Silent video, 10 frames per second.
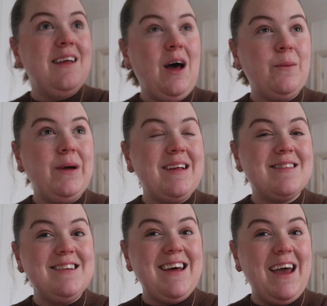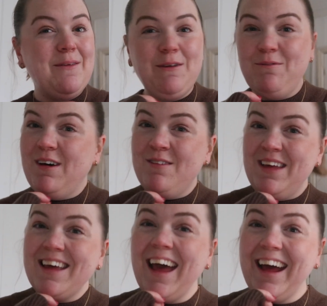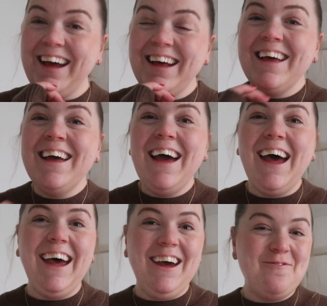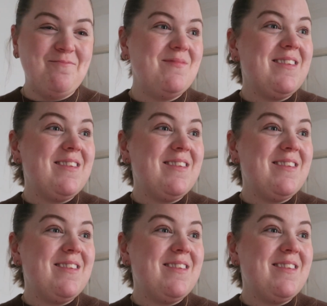a week today when I'm filming it.